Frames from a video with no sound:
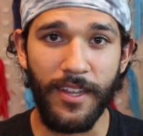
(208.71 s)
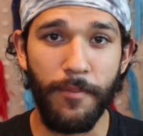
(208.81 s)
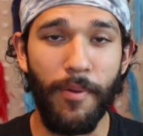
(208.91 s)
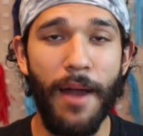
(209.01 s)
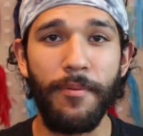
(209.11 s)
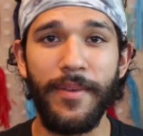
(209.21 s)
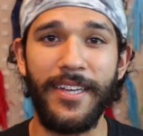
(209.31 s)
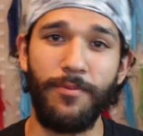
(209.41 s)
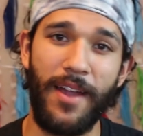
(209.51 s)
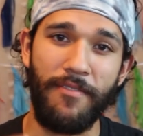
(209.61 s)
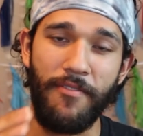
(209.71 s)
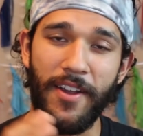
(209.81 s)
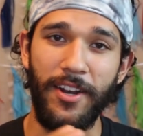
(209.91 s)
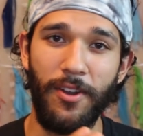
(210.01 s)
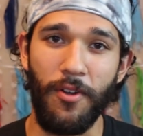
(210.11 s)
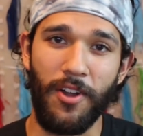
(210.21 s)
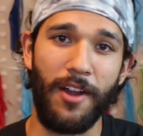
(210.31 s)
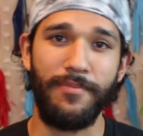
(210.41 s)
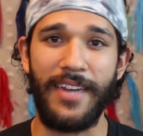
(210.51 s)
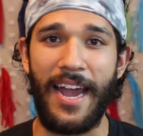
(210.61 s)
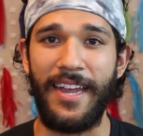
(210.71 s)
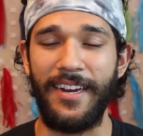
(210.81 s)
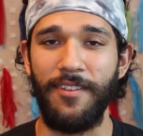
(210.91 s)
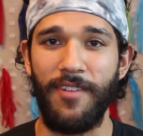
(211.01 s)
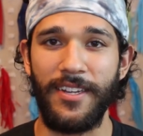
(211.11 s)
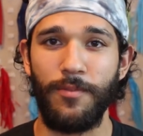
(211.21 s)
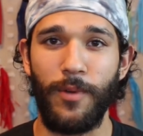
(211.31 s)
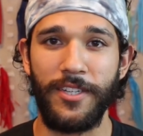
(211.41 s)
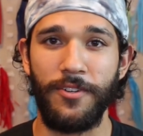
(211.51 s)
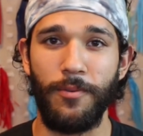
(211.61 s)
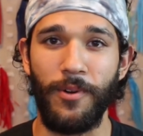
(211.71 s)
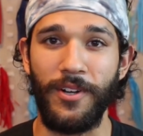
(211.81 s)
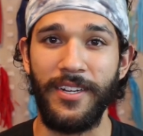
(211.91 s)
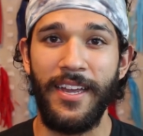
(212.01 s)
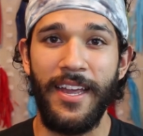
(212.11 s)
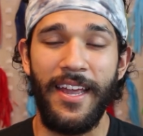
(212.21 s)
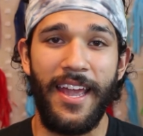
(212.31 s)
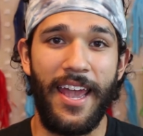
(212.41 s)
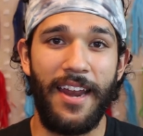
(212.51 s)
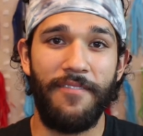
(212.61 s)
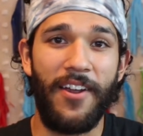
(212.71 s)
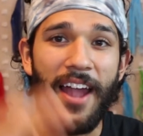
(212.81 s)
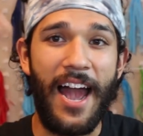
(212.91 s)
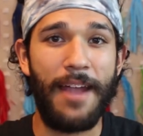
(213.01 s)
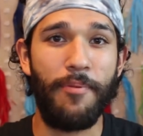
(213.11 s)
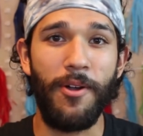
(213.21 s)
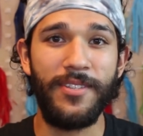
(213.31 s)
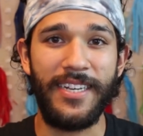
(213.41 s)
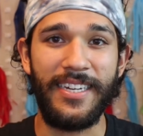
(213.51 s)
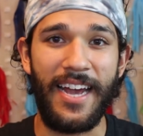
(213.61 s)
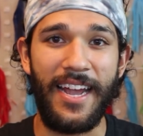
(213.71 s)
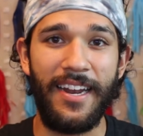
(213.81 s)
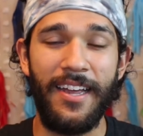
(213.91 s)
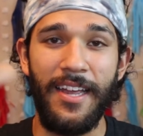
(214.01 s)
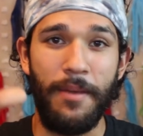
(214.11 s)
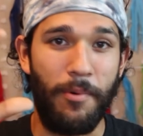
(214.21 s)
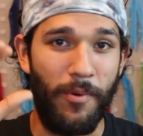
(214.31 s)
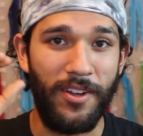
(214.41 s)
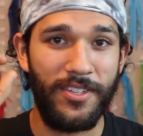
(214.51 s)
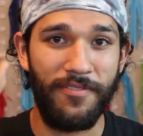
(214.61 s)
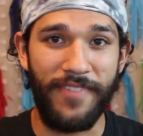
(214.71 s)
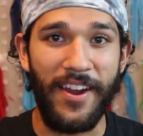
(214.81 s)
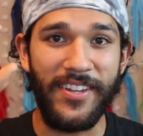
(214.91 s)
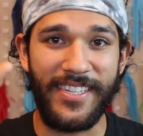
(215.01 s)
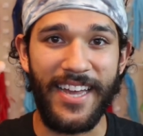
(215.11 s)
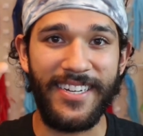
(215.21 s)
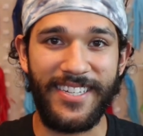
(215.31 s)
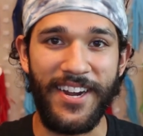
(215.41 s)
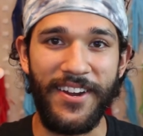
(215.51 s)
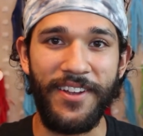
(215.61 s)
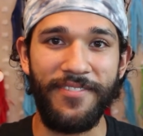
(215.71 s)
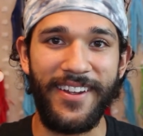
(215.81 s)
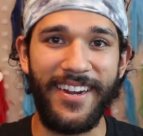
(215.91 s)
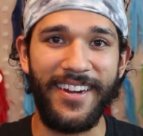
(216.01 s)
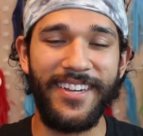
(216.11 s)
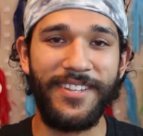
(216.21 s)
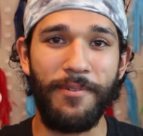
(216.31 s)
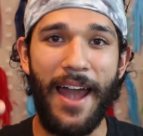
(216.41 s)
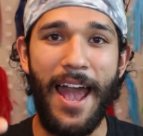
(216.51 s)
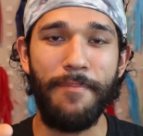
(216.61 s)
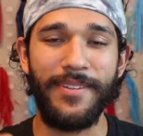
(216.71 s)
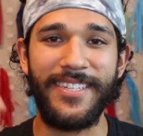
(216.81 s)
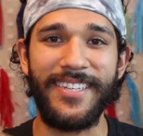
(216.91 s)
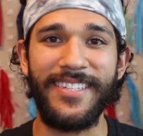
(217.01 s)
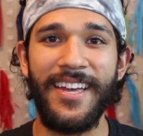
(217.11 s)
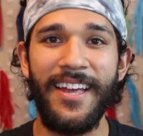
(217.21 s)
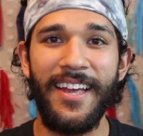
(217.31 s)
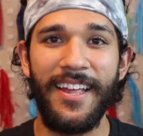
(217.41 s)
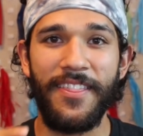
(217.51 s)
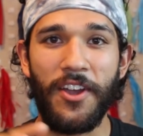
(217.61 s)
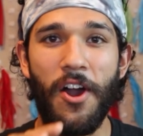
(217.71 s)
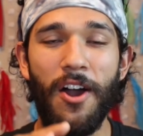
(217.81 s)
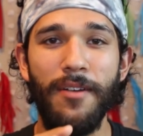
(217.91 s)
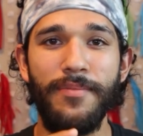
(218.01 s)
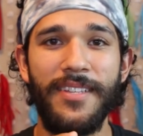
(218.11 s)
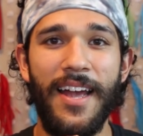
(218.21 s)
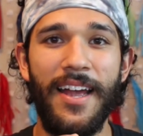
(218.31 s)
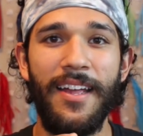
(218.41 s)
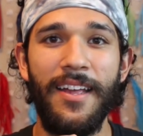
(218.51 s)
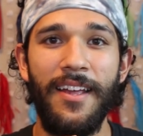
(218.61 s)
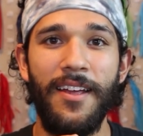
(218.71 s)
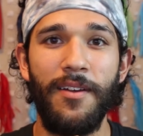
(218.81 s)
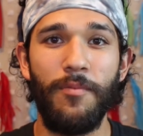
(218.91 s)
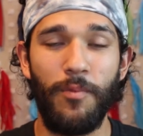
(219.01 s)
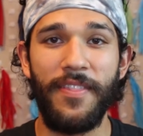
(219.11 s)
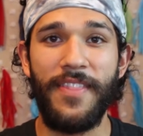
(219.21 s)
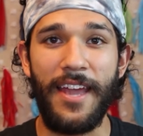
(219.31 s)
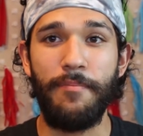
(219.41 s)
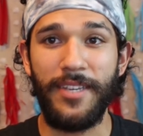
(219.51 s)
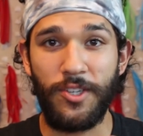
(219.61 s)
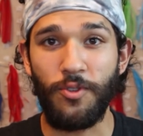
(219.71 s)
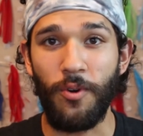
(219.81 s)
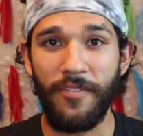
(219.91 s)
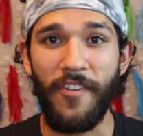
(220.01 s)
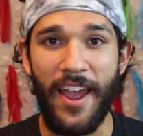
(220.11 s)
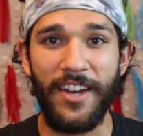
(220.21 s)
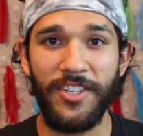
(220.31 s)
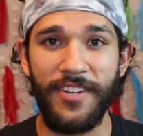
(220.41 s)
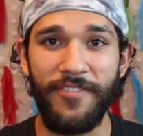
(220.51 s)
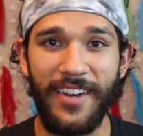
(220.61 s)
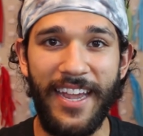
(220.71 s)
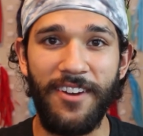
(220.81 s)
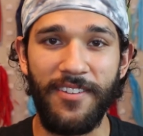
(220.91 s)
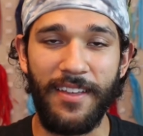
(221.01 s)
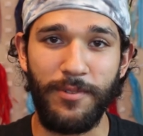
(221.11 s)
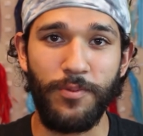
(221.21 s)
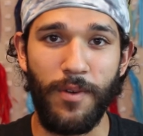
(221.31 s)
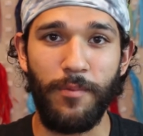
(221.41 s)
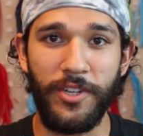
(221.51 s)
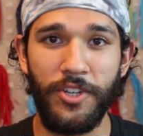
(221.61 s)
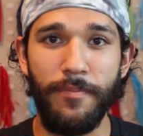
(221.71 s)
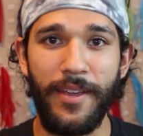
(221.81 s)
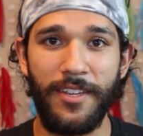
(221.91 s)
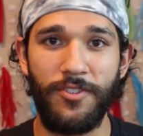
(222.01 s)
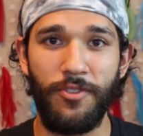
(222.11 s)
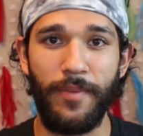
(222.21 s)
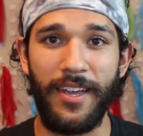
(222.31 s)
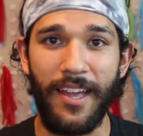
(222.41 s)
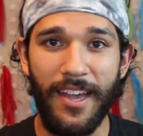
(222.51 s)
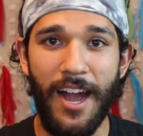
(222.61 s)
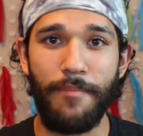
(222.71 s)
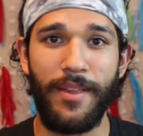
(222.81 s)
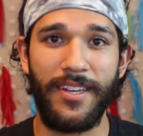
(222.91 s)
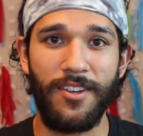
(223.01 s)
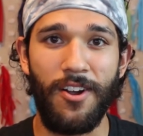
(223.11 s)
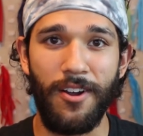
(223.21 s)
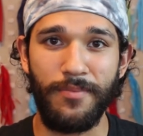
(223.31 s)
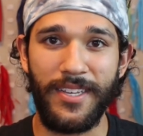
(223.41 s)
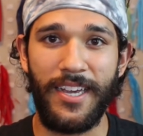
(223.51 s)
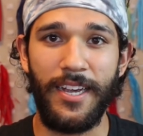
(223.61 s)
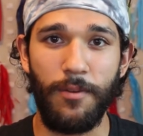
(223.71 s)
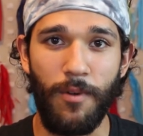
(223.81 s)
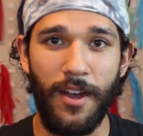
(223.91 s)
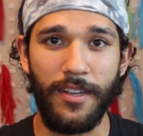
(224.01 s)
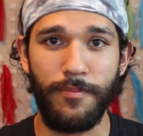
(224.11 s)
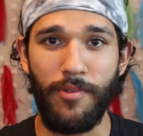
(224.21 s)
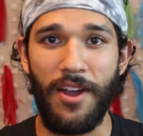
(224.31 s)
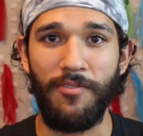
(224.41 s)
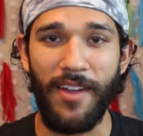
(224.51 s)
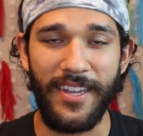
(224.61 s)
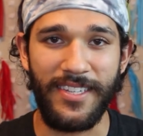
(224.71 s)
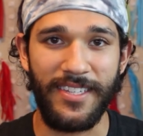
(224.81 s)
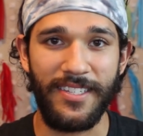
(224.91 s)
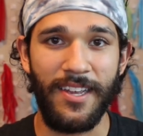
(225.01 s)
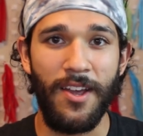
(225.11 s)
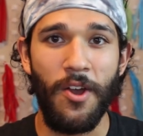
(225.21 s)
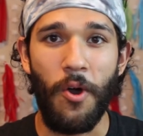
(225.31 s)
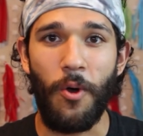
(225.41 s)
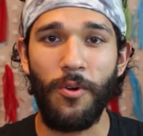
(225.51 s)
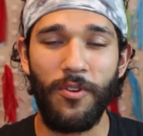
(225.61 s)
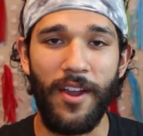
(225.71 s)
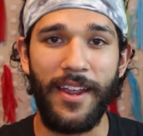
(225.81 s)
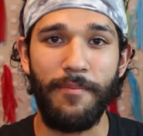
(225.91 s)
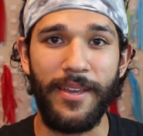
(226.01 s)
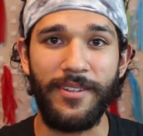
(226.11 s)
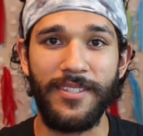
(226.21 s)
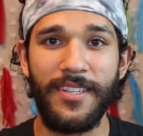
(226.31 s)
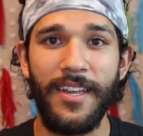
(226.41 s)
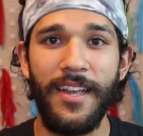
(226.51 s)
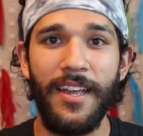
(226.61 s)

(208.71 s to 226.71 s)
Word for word: The problem is we have a very low carb diet in the Western world and a very high protein diet, but we're also very sedentary over here. So what happens is the carbs that would then be stored for energy for later, that which what we should be consuming, that complex carbs, quinoas, brown rices, whole grain meals,